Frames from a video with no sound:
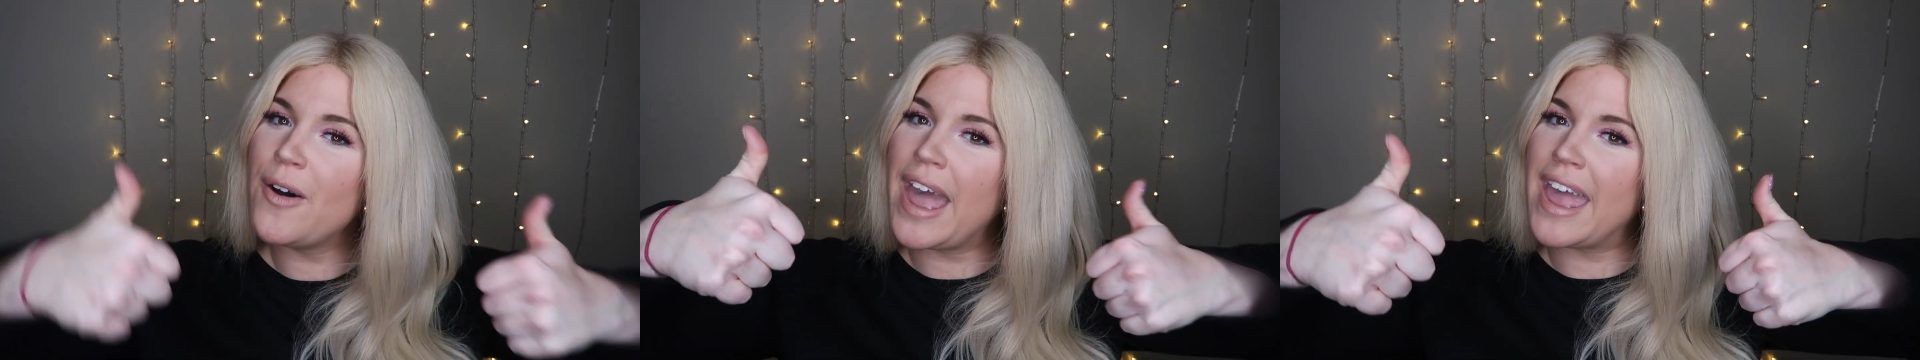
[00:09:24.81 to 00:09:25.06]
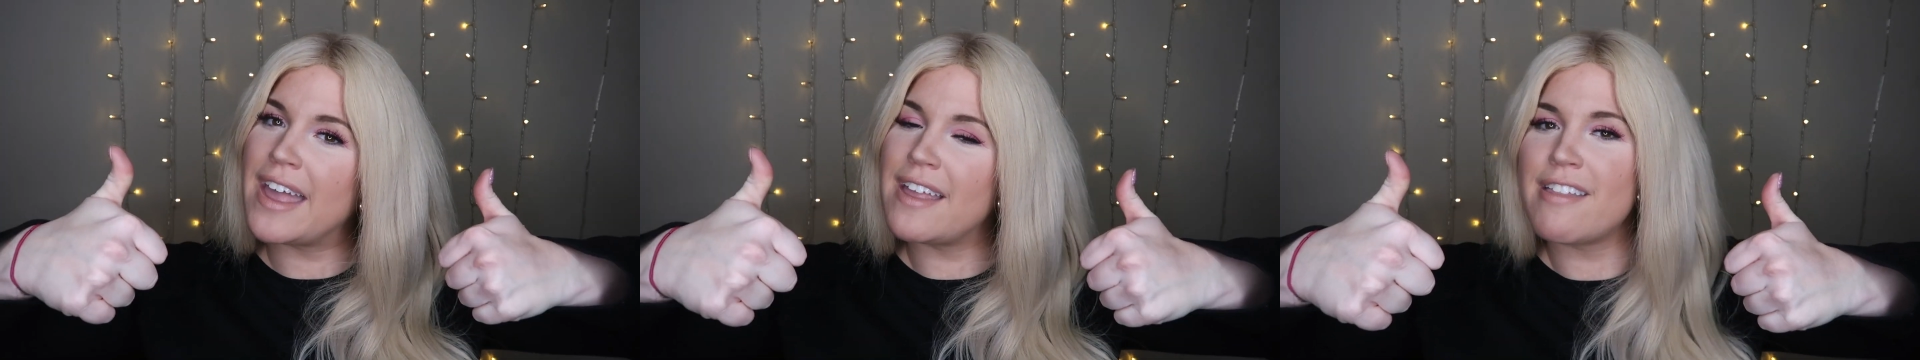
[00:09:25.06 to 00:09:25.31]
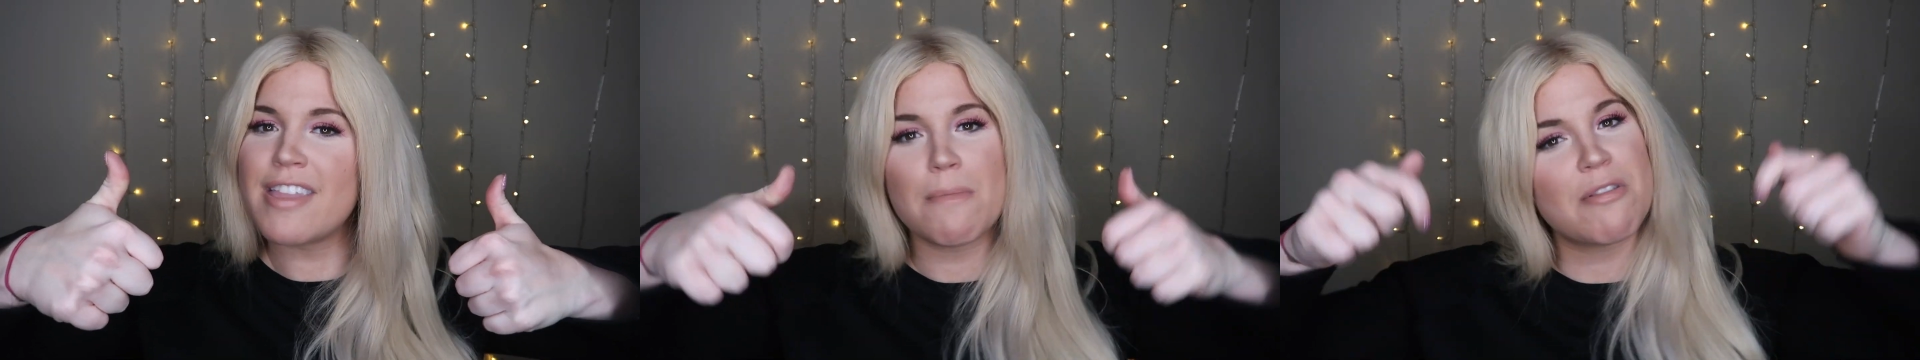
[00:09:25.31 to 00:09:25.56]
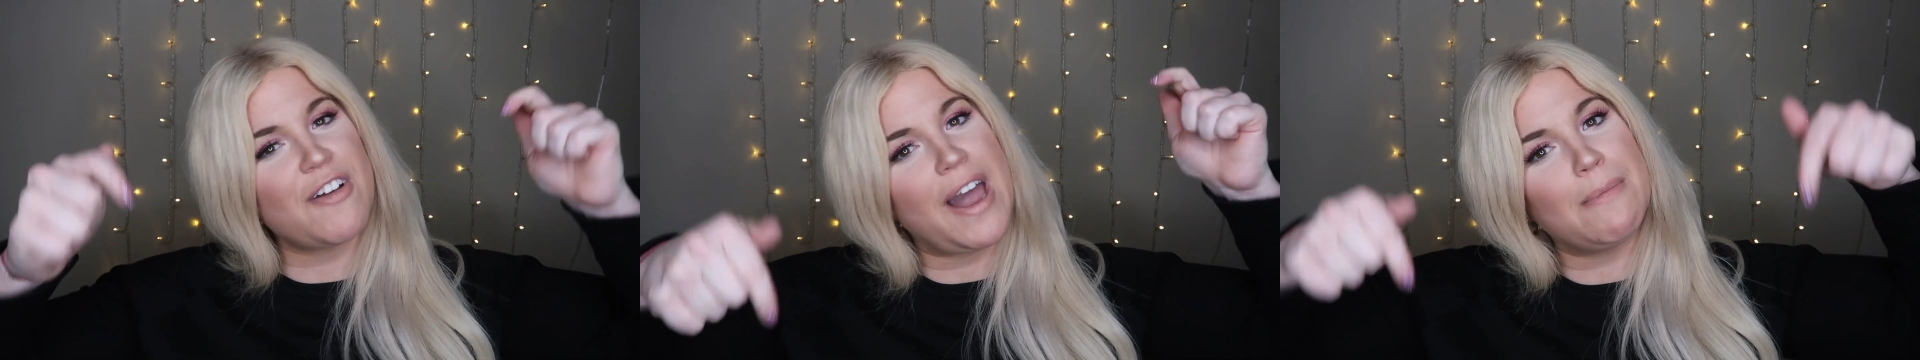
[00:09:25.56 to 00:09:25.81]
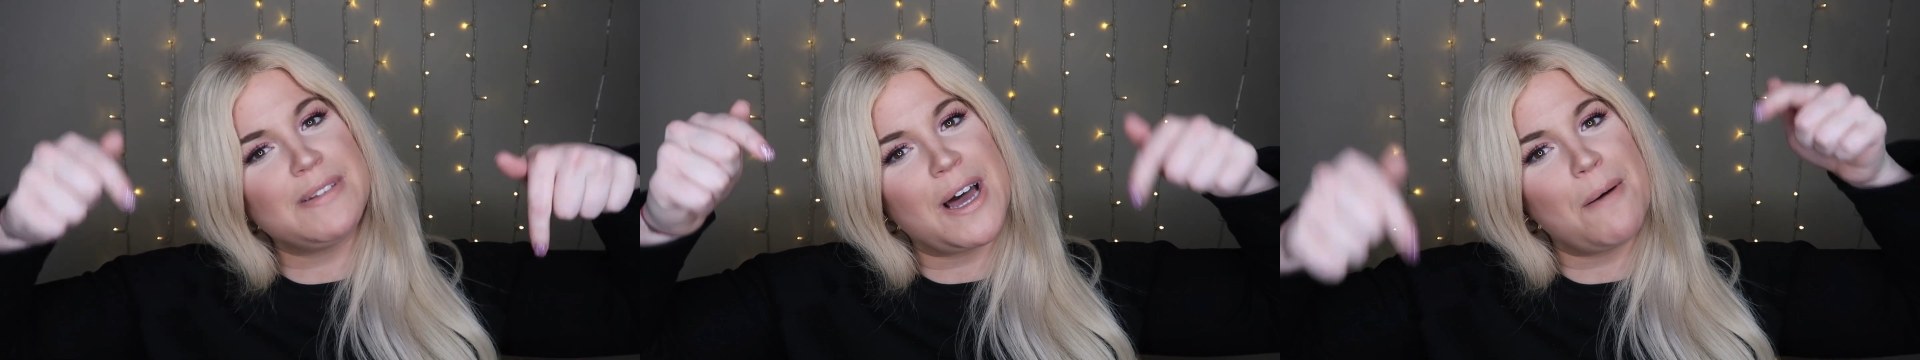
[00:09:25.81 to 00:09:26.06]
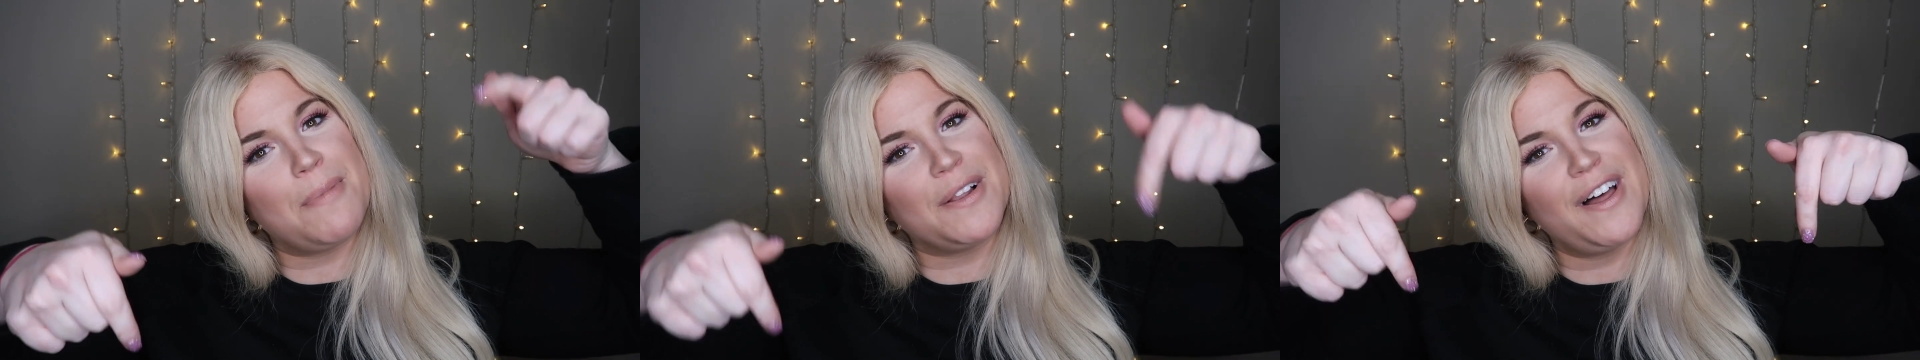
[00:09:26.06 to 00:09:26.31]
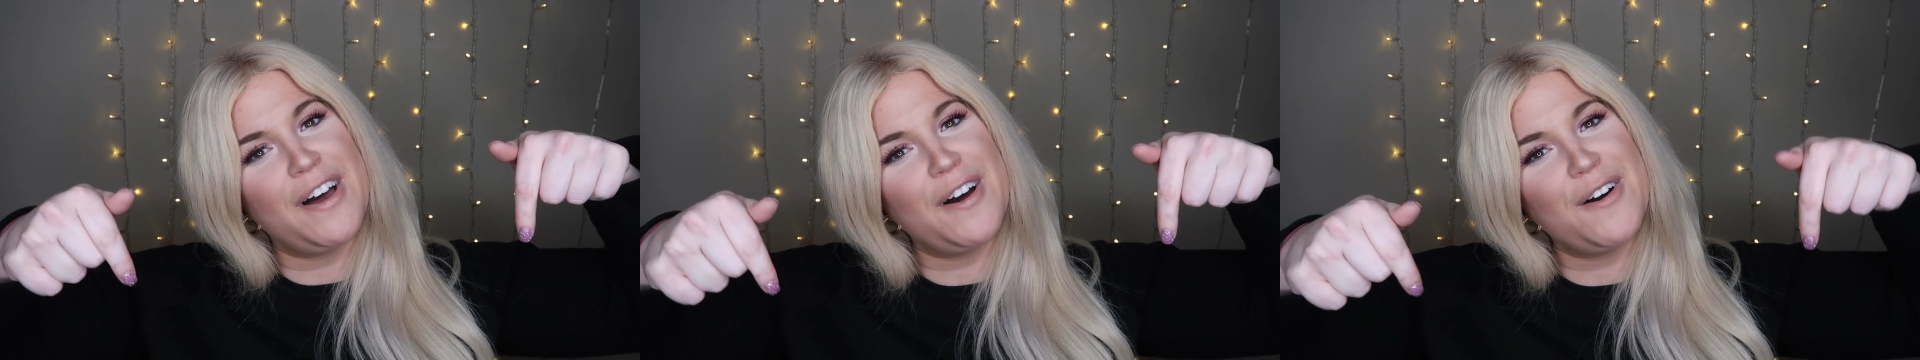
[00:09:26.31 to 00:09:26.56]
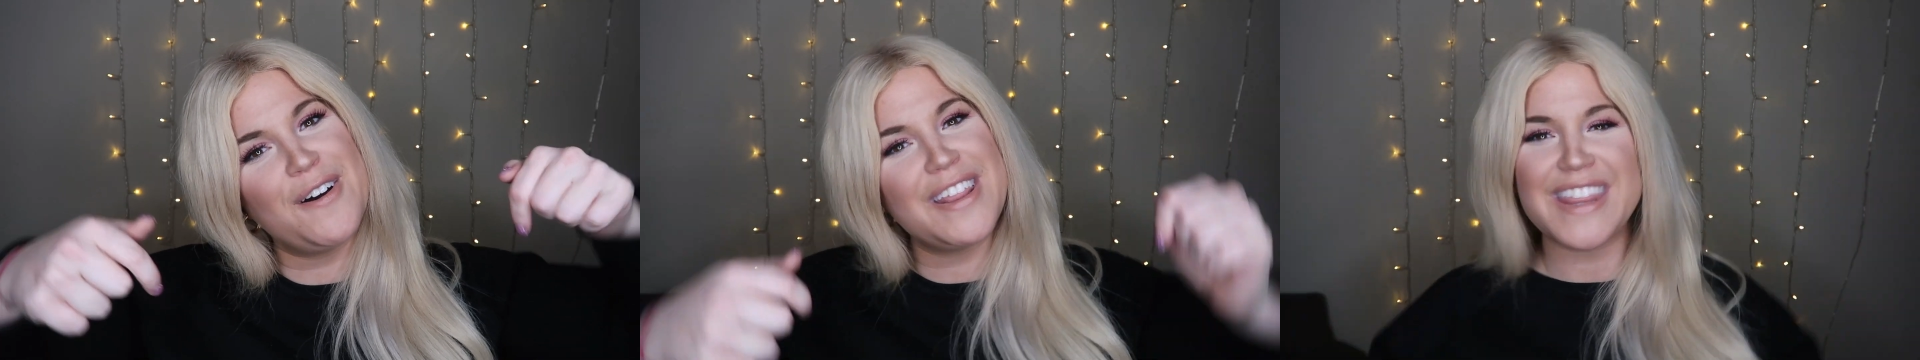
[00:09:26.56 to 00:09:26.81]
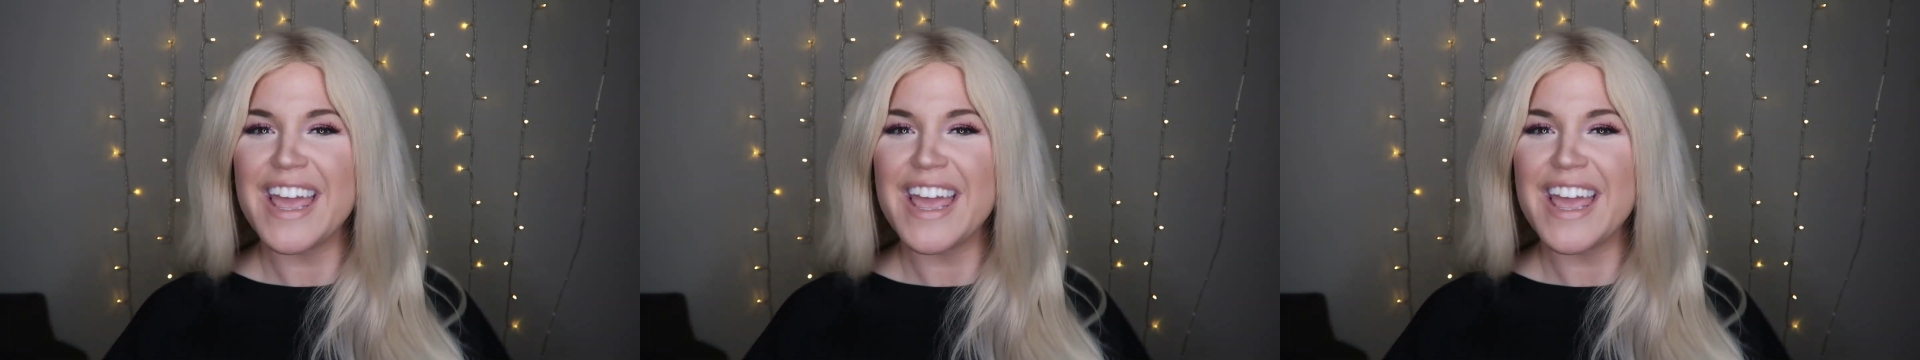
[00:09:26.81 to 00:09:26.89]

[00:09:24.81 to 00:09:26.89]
and subscribe down below.